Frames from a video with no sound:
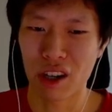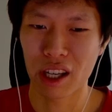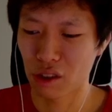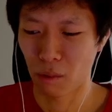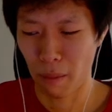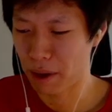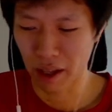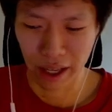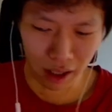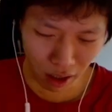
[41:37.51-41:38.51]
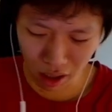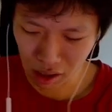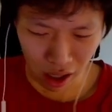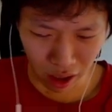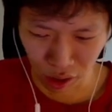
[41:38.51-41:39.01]
So it might be like
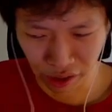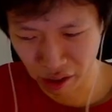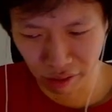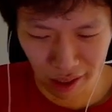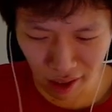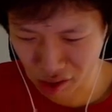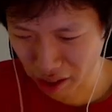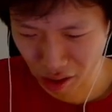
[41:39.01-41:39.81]
a cleave that does like